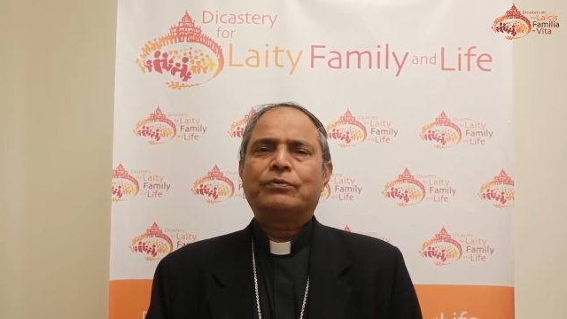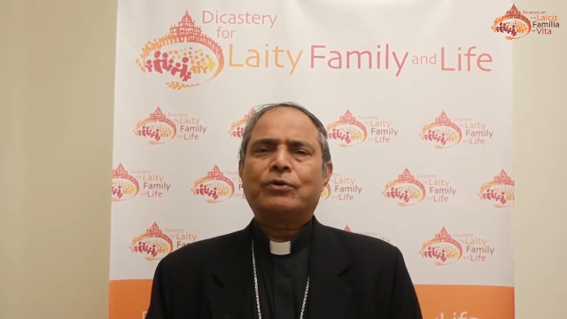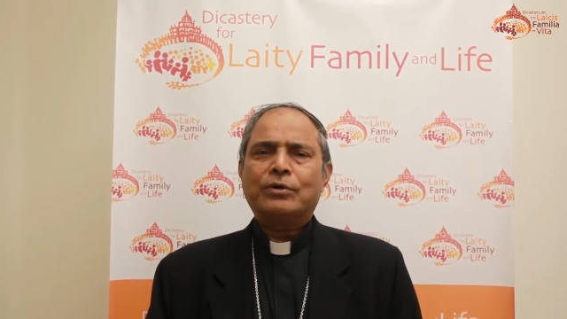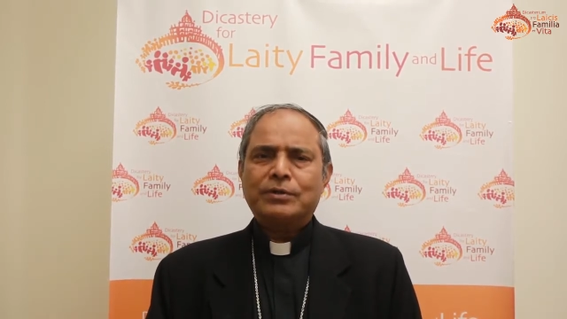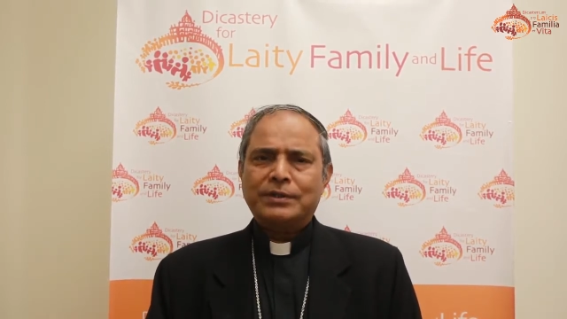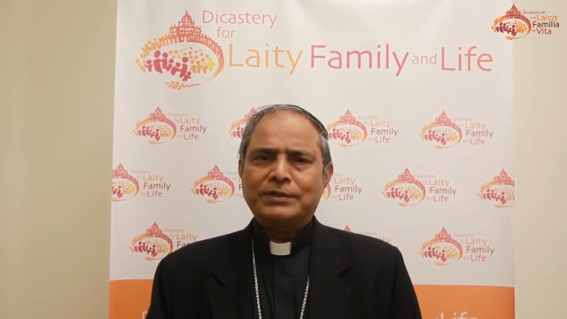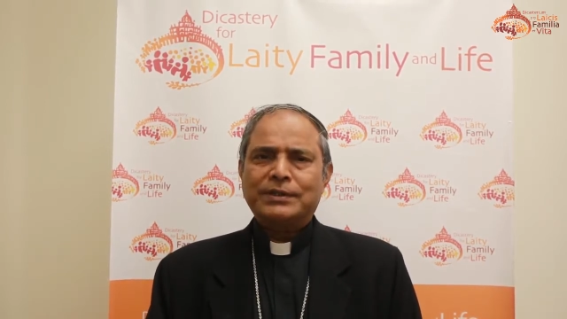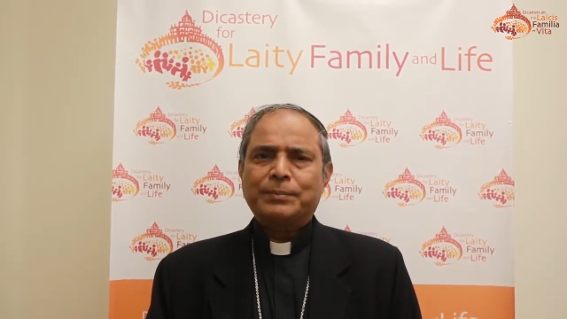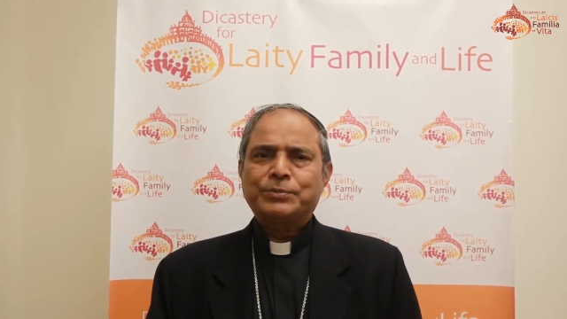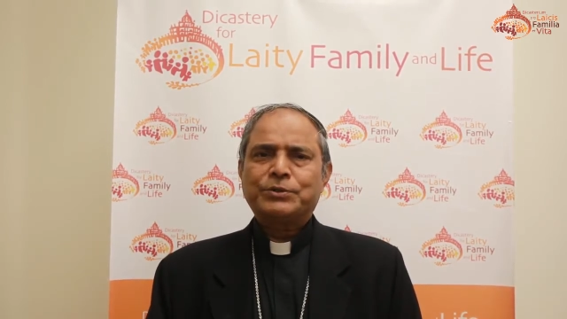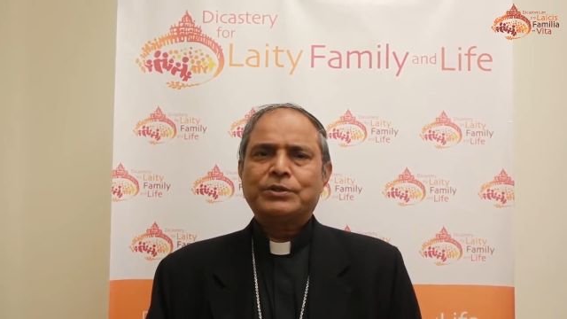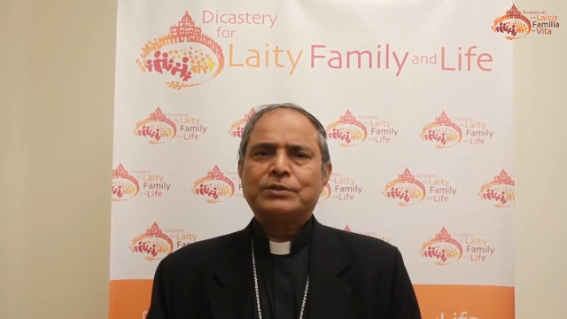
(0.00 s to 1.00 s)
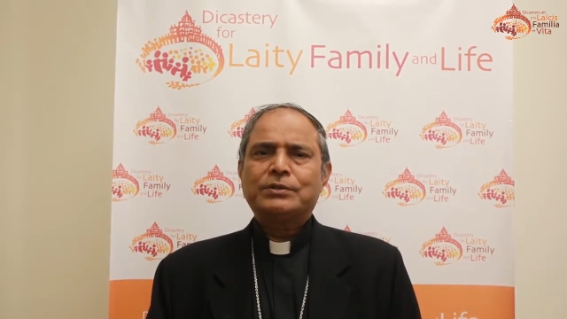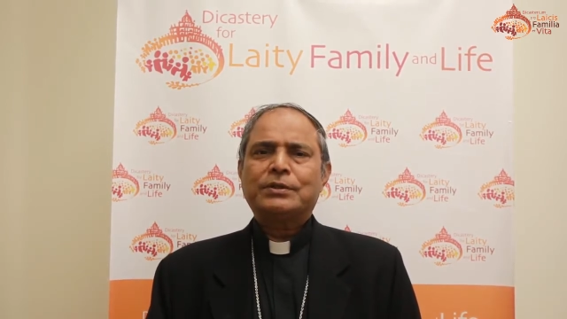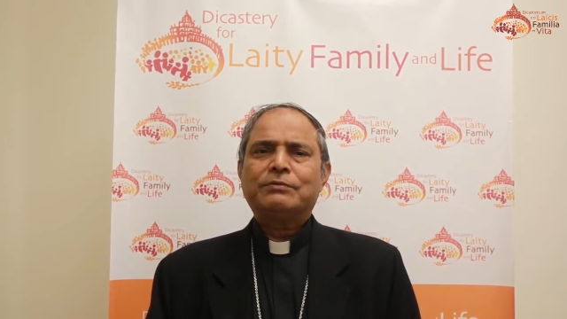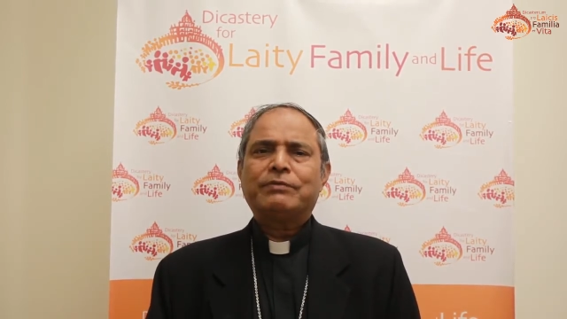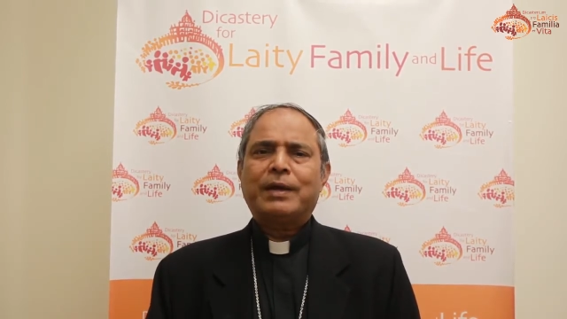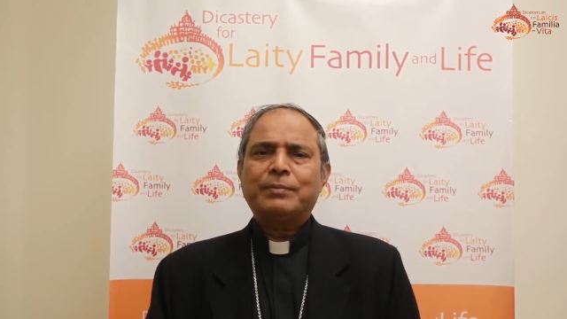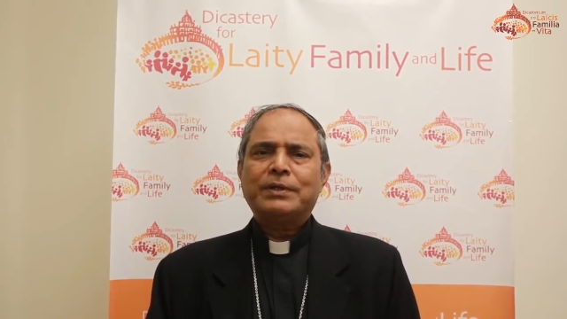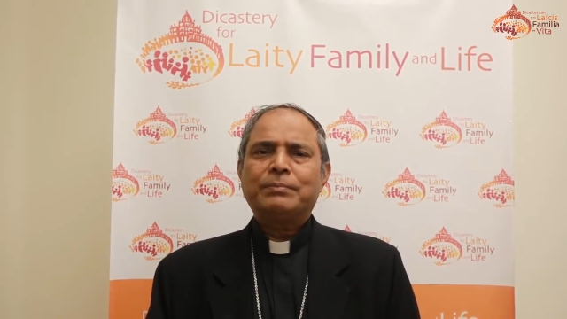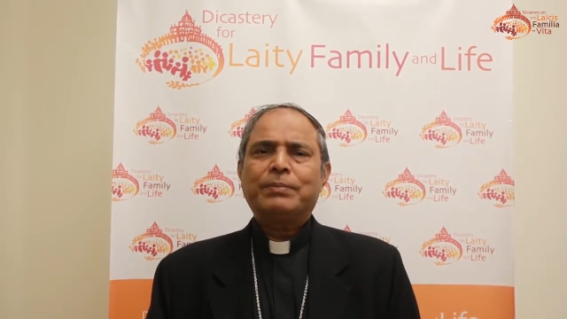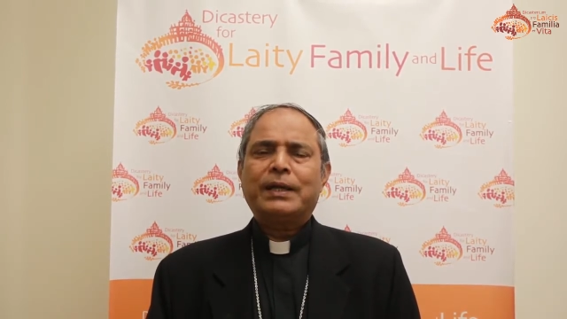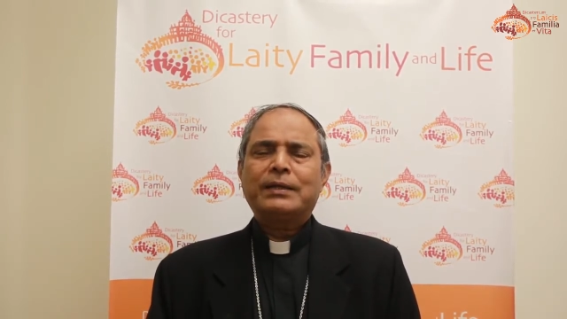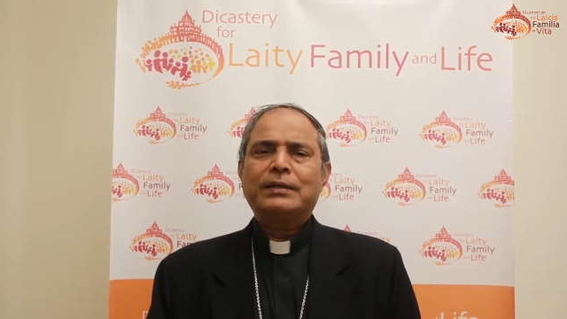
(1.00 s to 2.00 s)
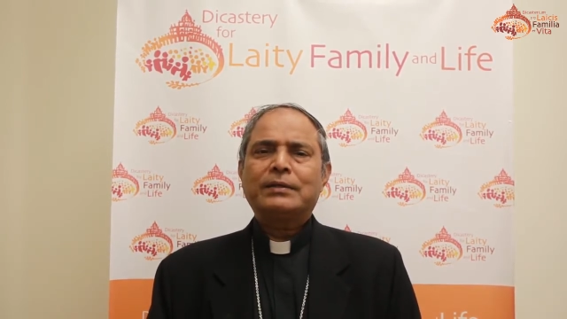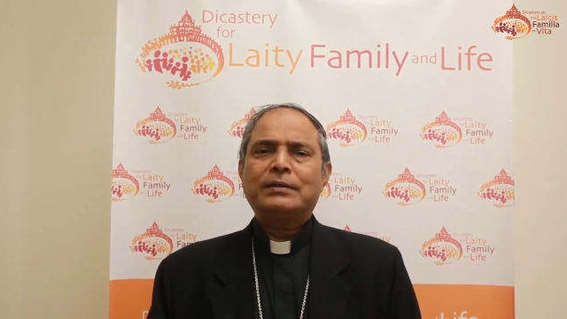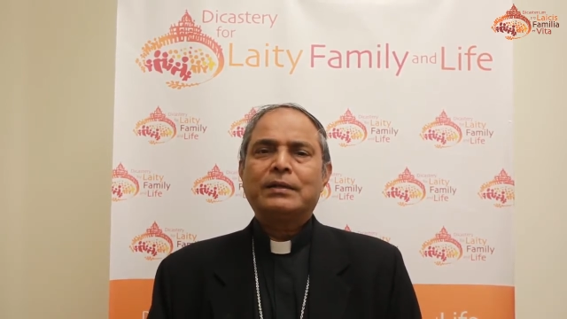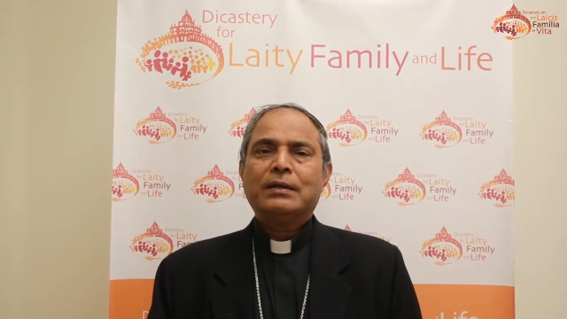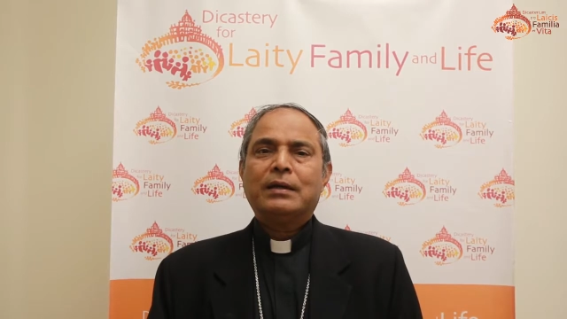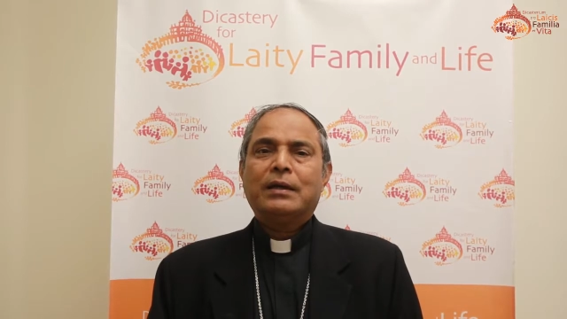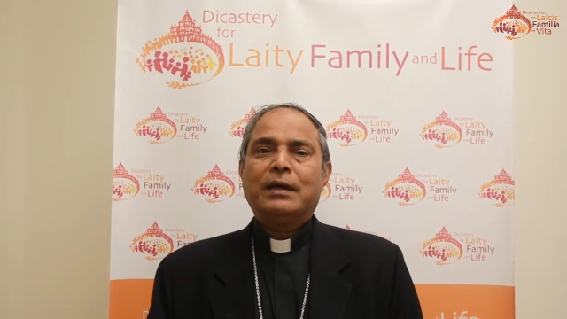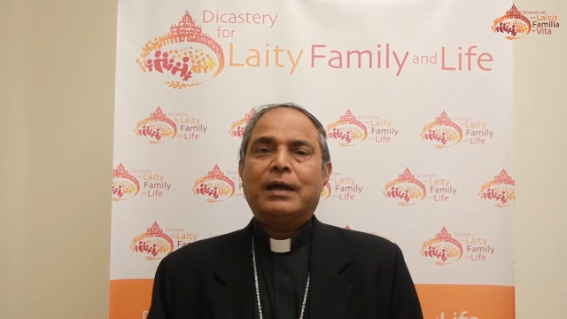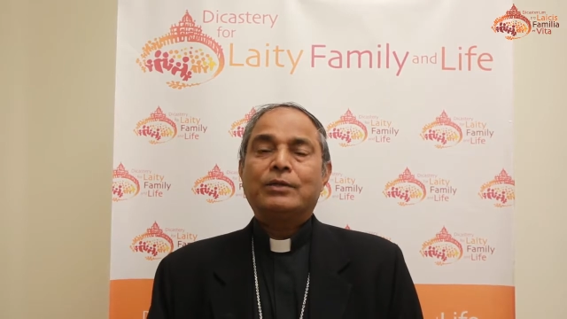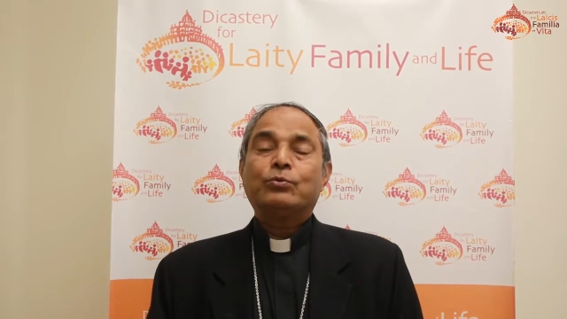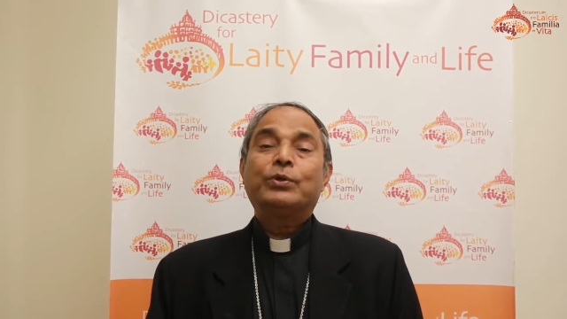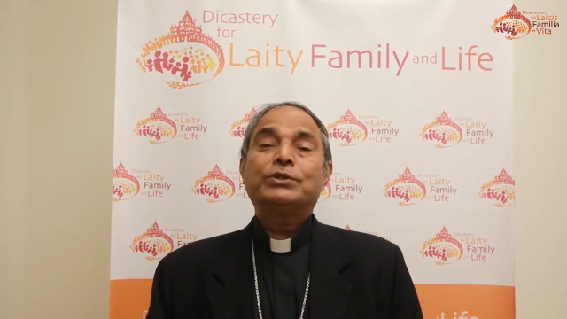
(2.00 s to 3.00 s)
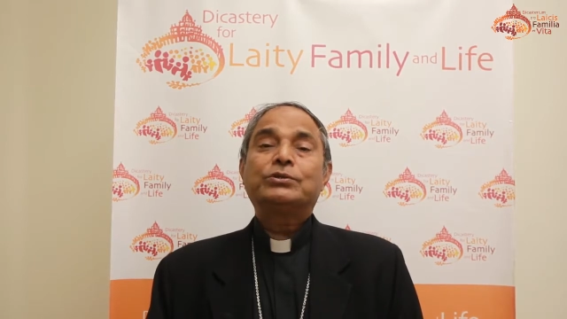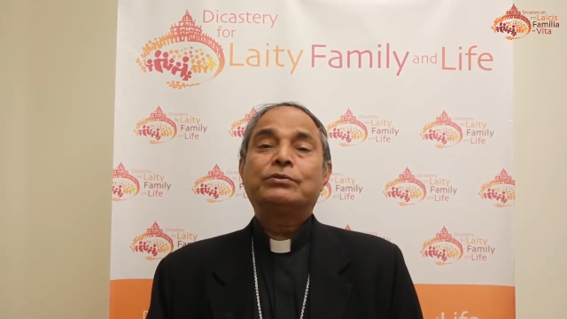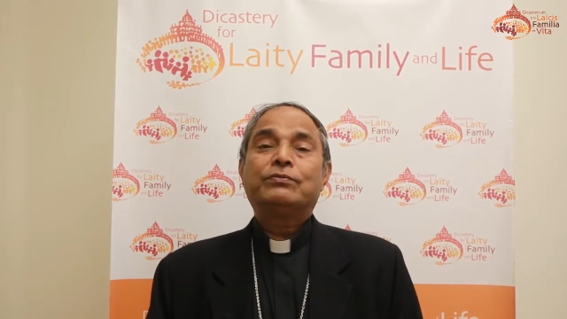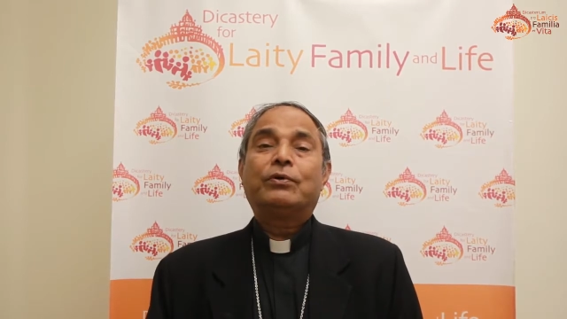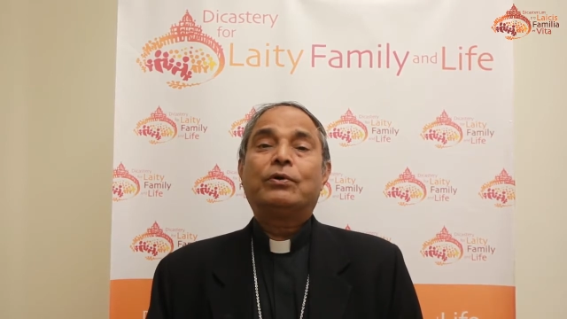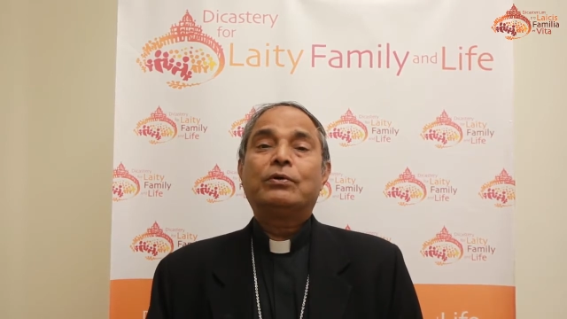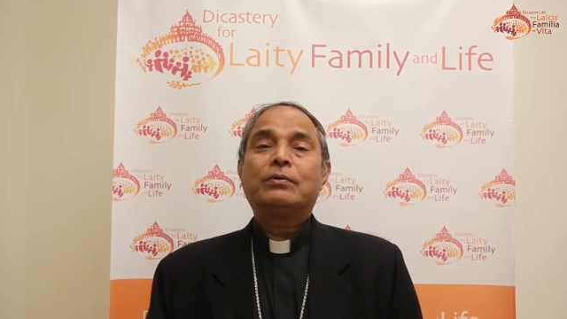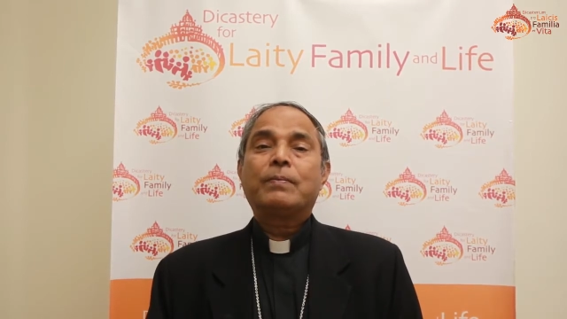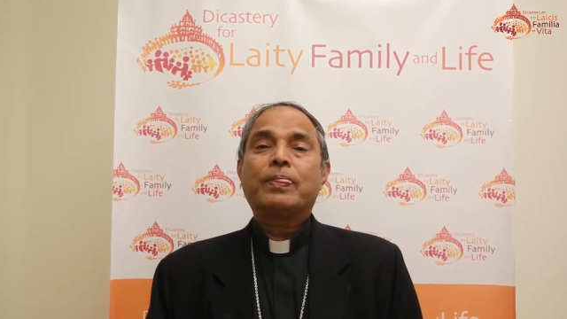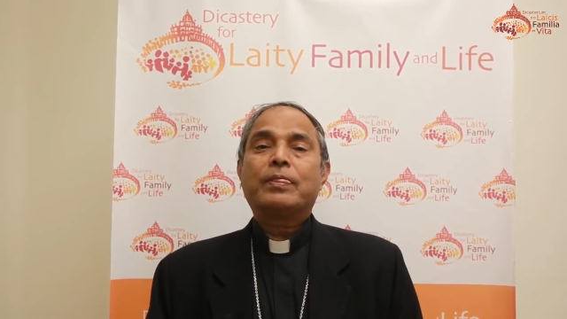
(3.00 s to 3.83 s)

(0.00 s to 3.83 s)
contraception and family planning, and the worst of all,